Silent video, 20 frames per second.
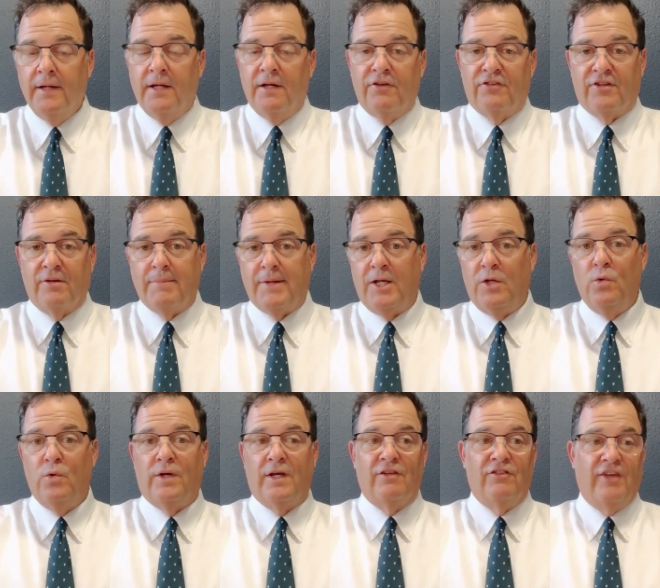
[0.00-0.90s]
somebody
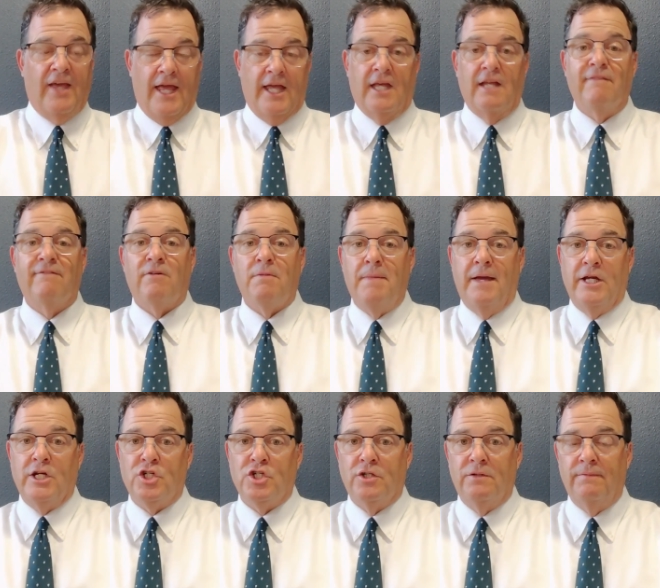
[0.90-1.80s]
who can take
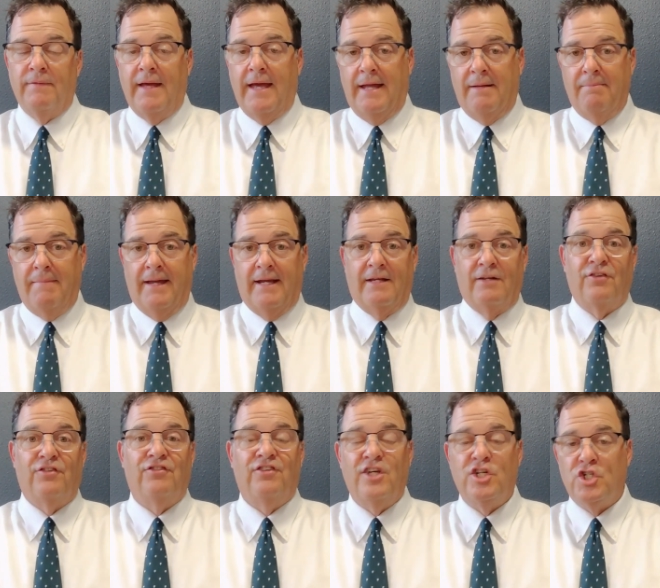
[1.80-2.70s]
information and make
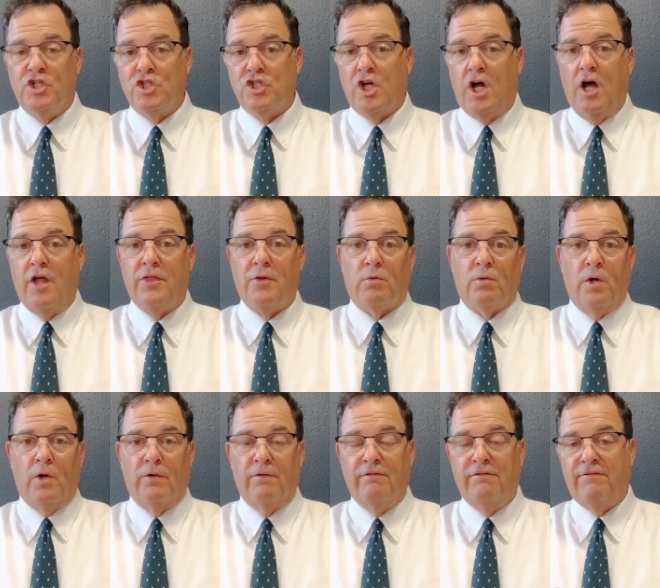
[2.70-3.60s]
decisions on their
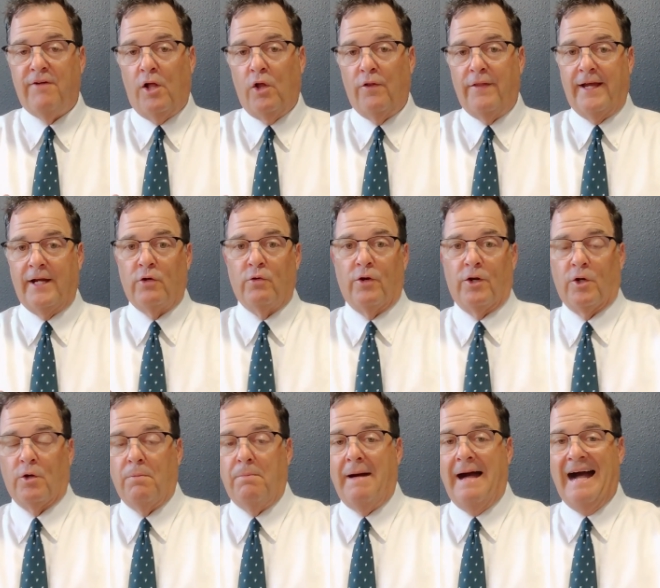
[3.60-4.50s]
own, follow that
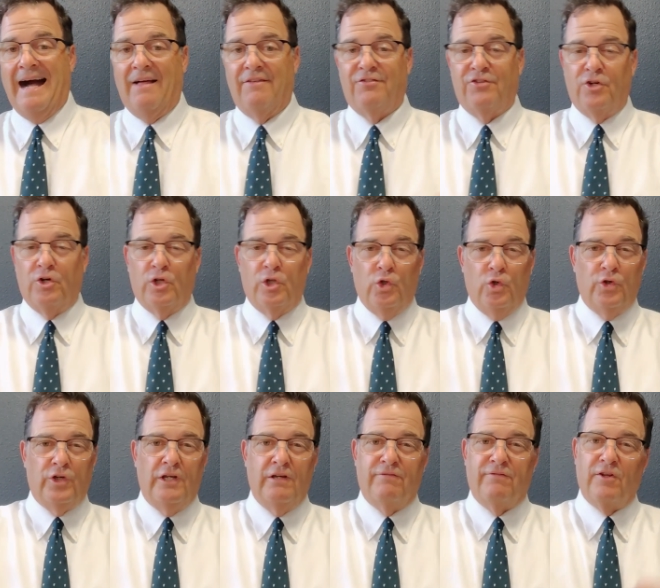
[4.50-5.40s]
critical path. So you're
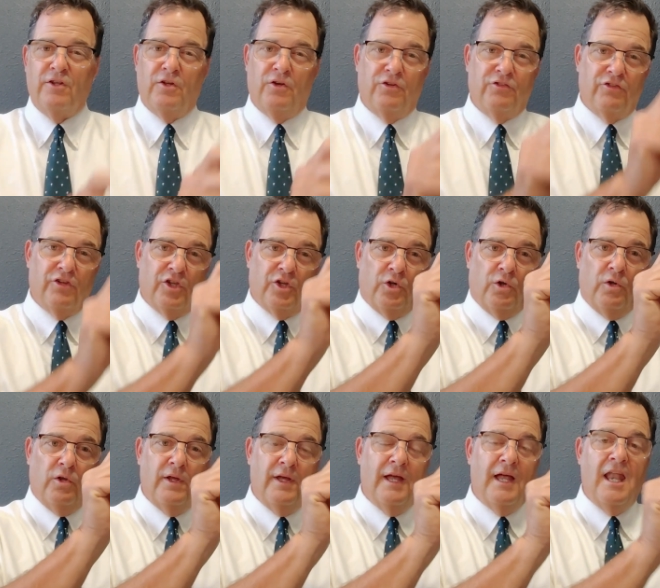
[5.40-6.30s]
looking for those
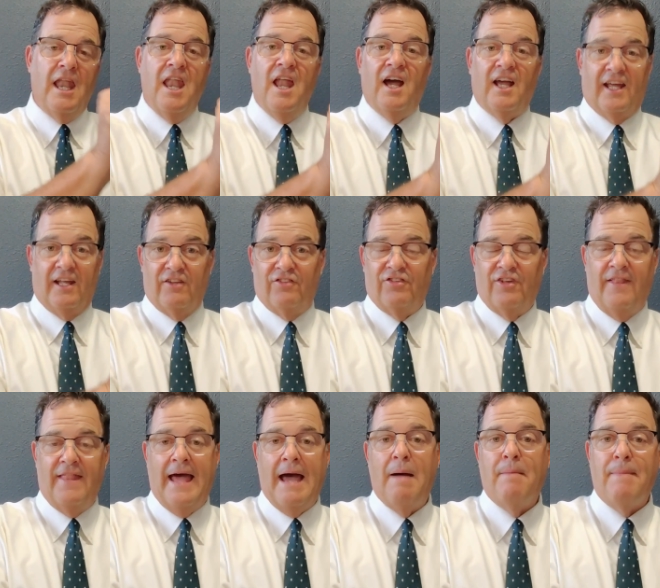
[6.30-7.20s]
little nuggets
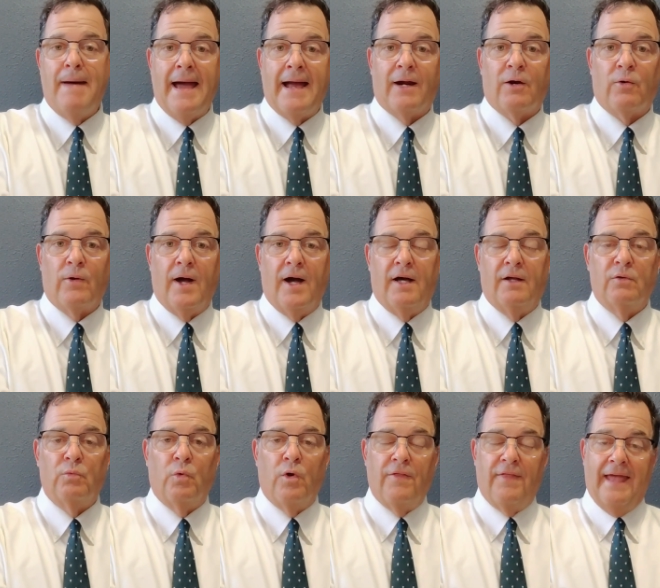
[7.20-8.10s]
in that
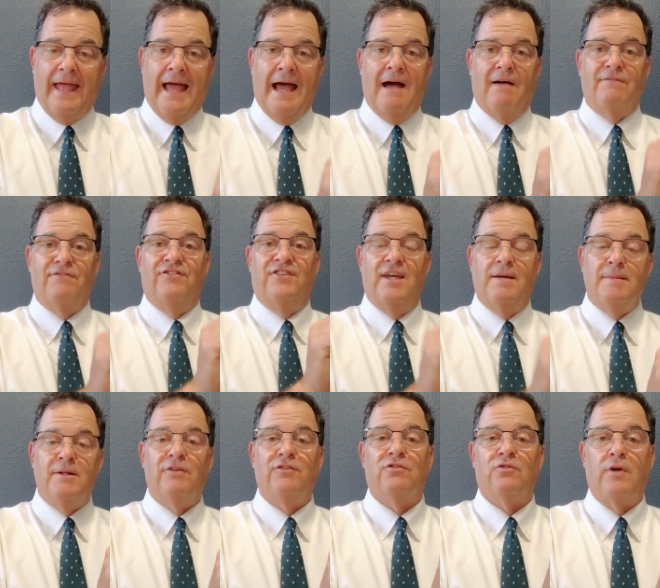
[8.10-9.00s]
background where they have
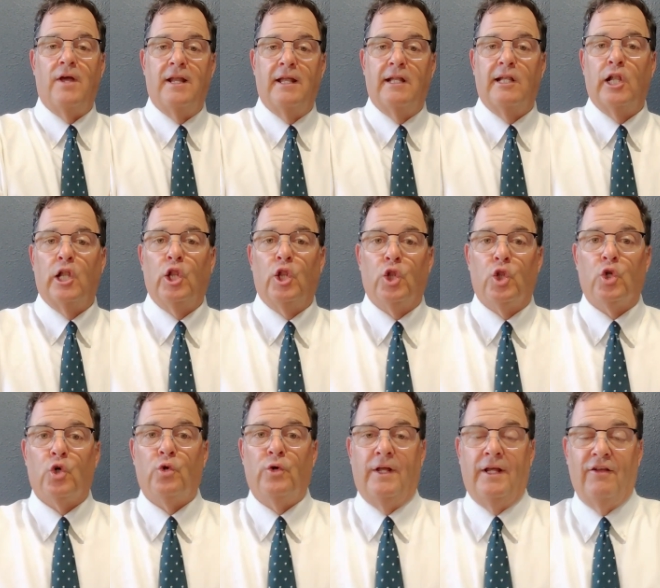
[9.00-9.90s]
demonstrated
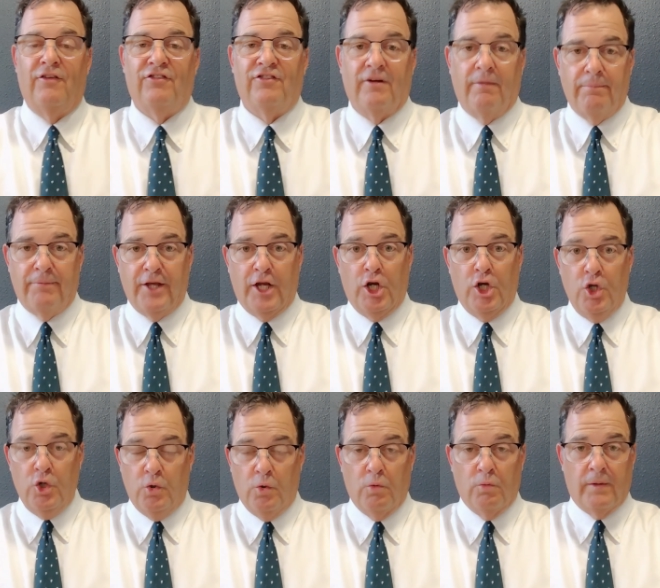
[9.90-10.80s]
learning something
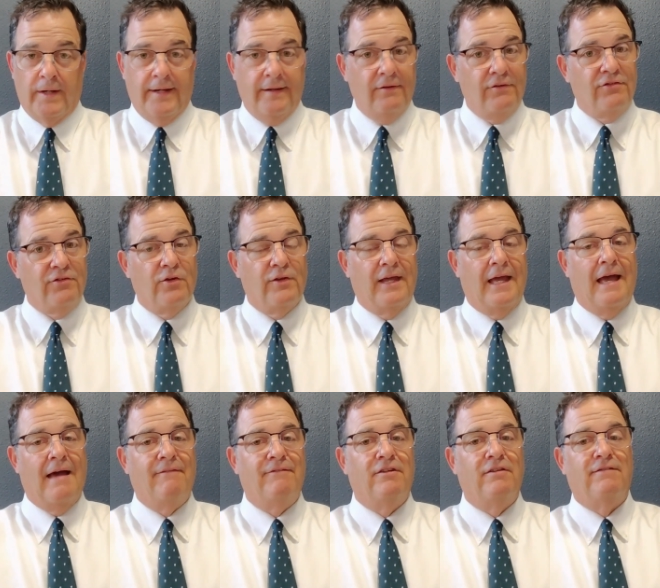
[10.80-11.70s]
new, right? So they
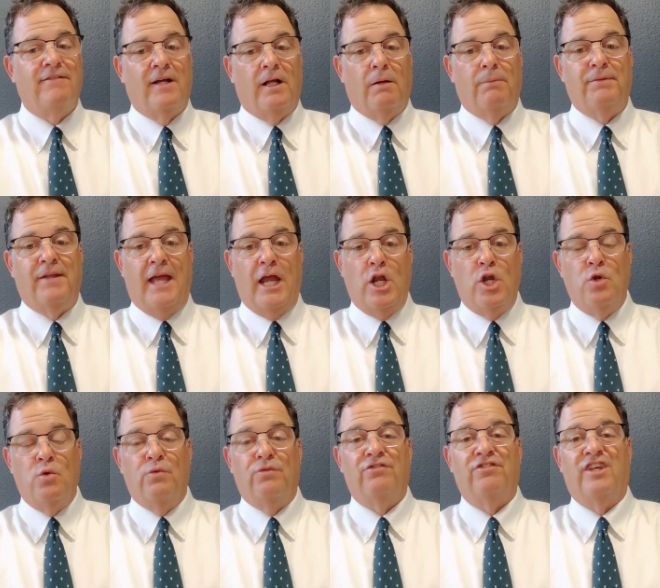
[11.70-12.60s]
have developed a
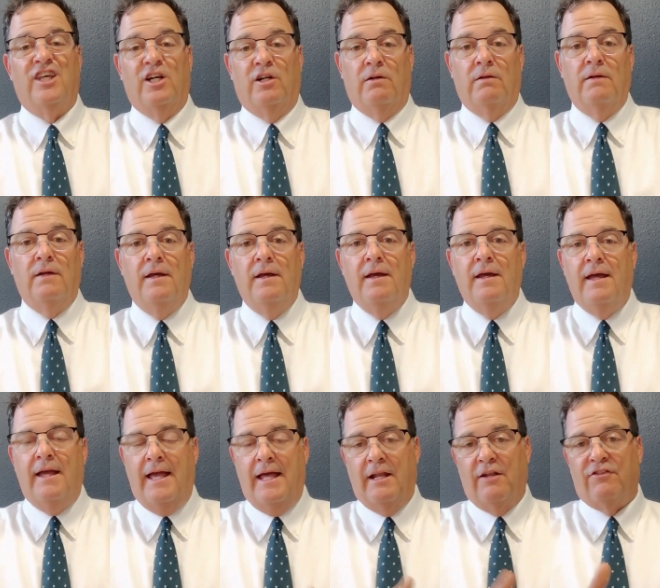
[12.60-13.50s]
new skill
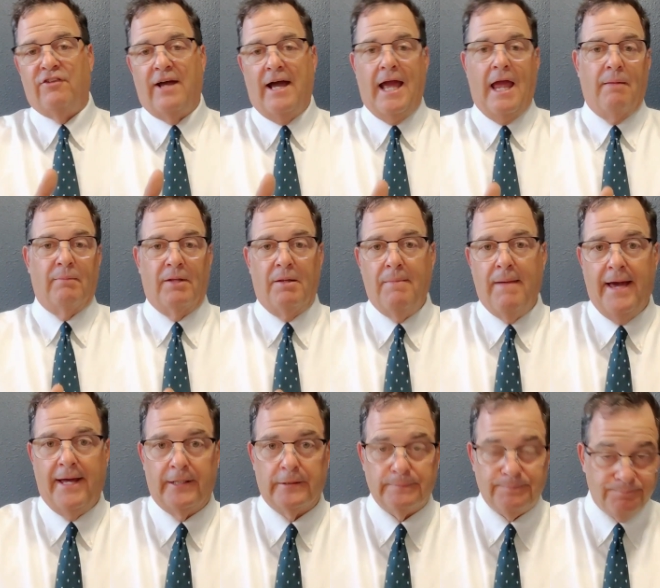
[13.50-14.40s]
in a timely
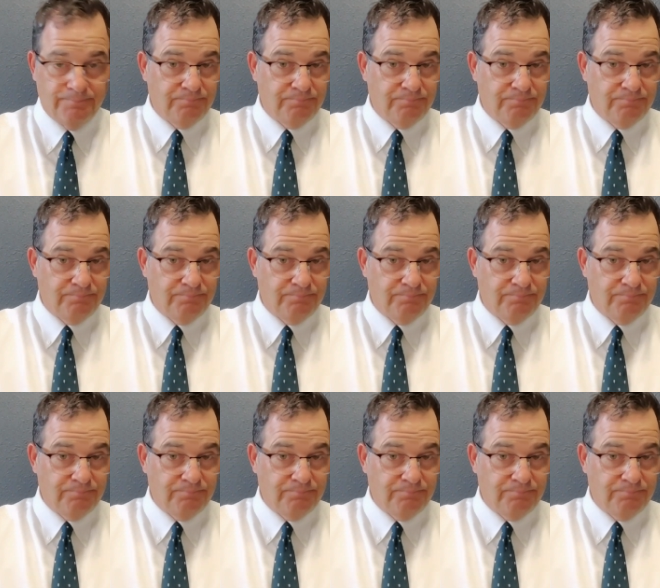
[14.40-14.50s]
manner.